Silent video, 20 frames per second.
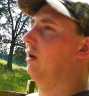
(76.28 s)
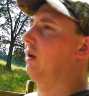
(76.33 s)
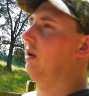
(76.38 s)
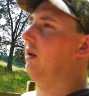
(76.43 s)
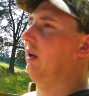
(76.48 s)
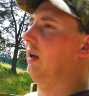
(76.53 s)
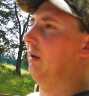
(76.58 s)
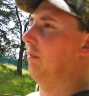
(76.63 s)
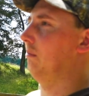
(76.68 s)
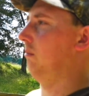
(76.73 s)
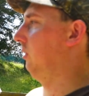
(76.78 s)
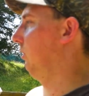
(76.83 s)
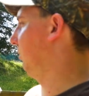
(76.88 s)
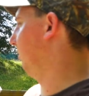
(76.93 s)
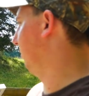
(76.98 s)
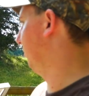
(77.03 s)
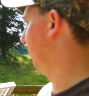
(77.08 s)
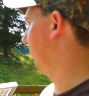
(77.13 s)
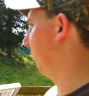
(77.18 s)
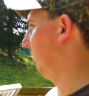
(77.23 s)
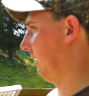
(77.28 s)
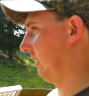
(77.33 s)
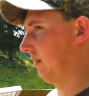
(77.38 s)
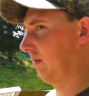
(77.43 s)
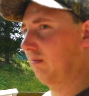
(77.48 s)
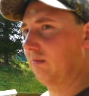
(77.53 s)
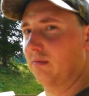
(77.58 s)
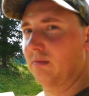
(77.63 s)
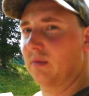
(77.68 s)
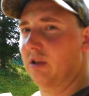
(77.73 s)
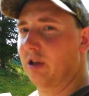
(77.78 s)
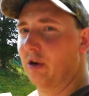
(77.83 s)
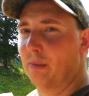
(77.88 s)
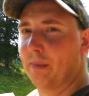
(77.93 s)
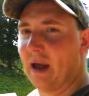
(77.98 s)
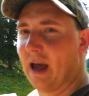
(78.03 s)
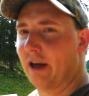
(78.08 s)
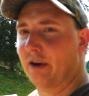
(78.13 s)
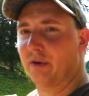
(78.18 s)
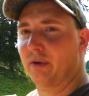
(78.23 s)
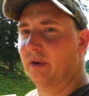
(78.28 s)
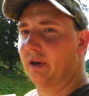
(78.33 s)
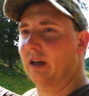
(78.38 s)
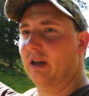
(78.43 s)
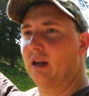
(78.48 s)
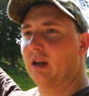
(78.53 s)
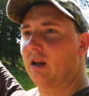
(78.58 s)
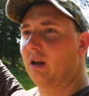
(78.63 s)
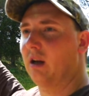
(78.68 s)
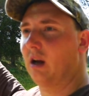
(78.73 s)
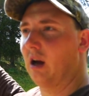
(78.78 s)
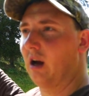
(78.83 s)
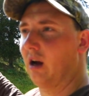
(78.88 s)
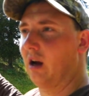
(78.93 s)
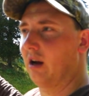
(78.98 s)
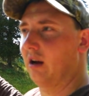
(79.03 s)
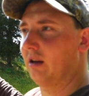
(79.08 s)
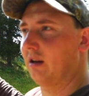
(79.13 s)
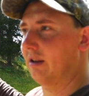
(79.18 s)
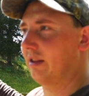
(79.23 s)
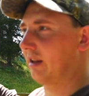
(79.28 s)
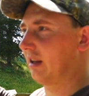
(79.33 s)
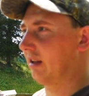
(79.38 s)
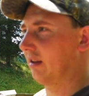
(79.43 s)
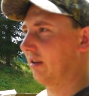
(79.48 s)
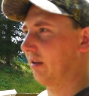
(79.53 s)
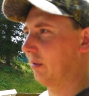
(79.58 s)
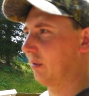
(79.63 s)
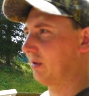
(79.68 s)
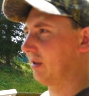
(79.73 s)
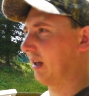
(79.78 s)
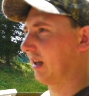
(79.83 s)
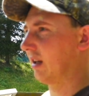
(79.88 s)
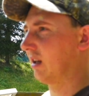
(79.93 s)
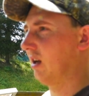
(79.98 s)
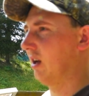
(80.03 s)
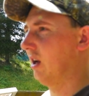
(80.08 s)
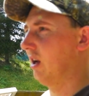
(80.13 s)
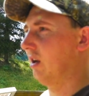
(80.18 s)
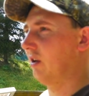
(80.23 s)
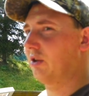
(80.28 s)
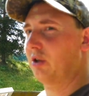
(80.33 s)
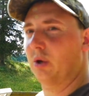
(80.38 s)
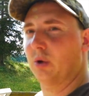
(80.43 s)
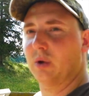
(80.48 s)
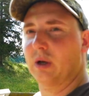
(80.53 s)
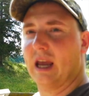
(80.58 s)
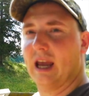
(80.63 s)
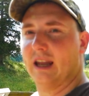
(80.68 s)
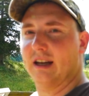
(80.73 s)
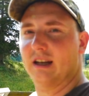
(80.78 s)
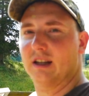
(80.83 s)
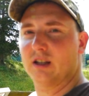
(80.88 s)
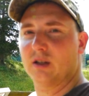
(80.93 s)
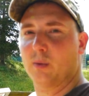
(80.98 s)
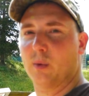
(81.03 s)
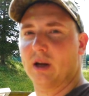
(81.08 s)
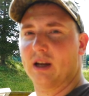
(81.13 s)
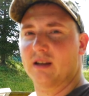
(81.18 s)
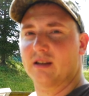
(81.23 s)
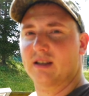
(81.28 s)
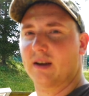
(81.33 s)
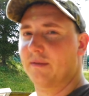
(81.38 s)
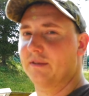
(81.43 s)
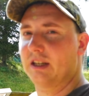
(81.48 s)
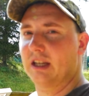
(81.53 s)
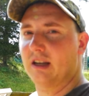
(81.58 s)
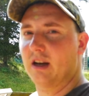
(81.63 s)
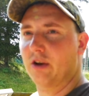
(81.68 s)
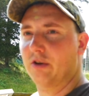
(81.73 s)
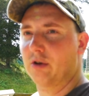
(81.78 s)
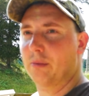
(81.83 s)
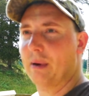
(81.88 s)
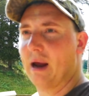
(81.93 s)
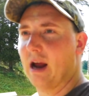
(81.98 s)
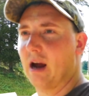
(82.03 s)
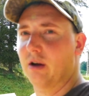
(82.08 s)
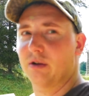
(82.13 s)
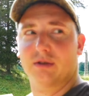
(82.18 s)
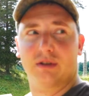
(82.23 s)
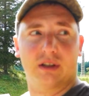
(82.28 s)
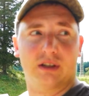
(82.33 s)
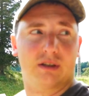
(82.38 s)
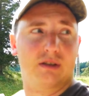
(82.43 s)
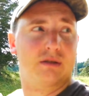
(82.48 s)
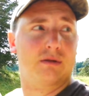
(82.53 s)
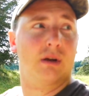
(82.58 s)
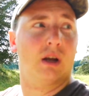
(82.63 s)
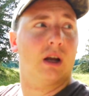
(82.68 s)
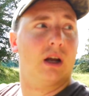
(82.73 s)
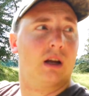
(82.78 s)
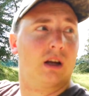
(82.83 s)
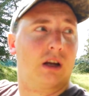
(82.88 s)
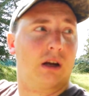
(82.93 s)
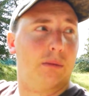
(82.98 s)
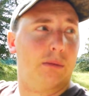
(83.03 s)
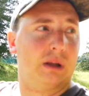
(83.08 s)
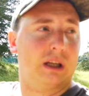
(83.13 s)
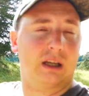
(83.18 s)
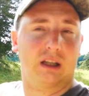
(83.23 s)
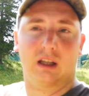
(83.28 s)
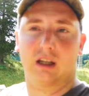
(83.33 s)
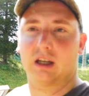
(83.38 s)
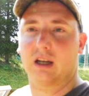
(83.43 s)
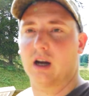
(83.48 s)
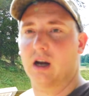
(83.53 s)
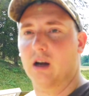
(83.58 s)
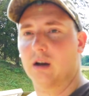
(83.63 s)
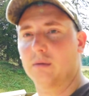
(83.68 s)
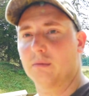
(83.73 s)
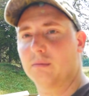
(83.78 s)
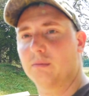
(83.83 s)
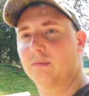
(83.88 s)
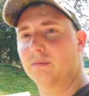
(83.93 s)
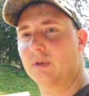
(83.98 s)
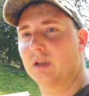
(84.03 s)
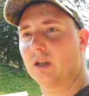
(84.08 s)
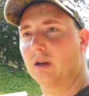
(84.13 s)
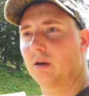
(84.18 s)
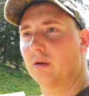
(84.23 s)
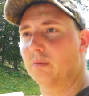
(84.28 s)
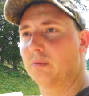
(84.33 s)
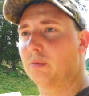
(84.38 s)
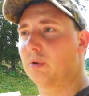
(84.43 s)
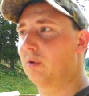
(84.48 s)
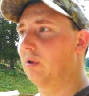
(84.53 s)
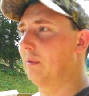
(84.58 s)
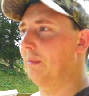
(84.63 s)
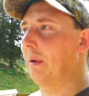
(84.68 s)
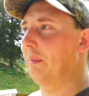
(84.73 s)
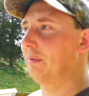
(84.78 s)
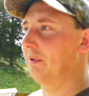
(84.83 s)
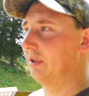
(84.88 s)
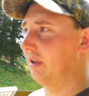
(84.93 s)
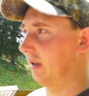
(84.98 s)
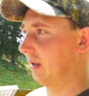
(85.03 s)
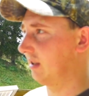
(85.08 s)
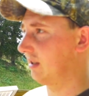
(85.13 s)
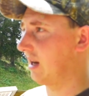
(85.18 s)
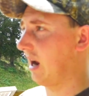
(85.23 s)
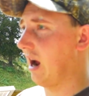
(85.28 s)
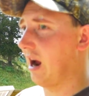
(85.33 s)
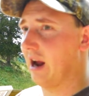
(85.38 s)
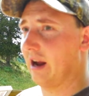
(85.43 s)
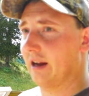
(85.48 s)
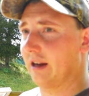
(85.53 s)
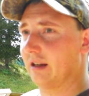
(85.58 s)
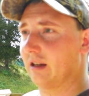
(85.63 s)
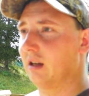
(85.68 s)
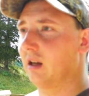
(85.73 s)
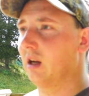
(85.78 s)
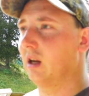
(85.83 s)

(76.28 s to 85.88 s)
It blew like their battery. I think there was like 2 cannons weighing 1,700 pounds. They just completely blew them up into the sky and